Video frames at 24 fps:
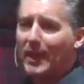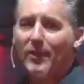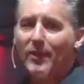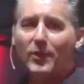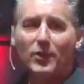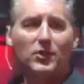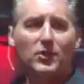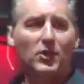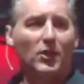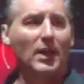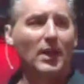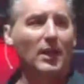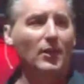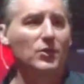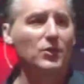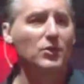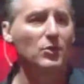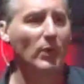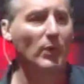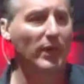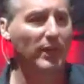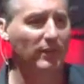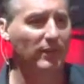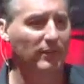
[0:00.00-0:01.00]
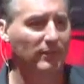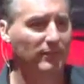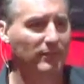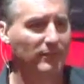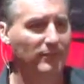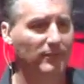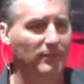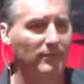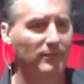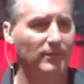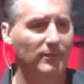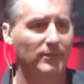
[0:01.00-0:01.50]
and they're still not losing weight.
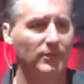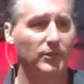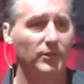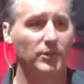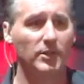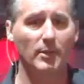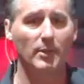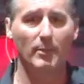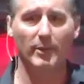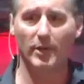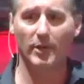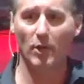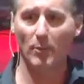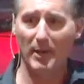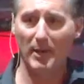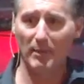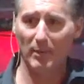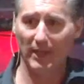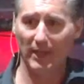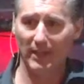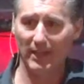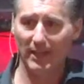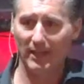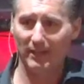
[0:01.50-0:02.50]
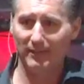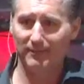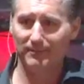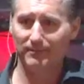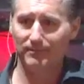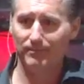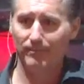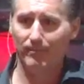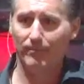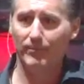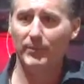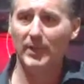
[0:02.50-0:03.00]
Does anybody know people like that?
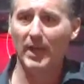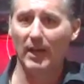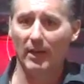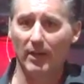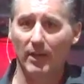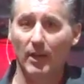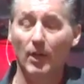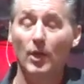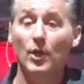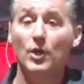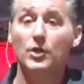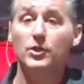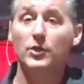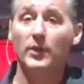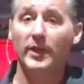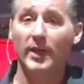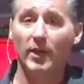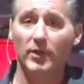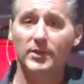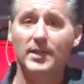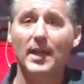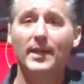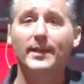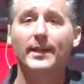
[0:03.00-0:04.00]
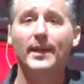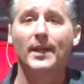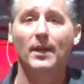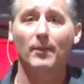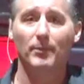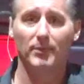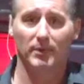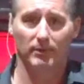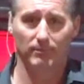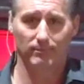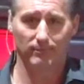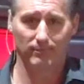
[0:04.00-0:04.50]
Yeah. So here's how you
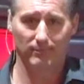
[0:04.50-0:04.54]
help them.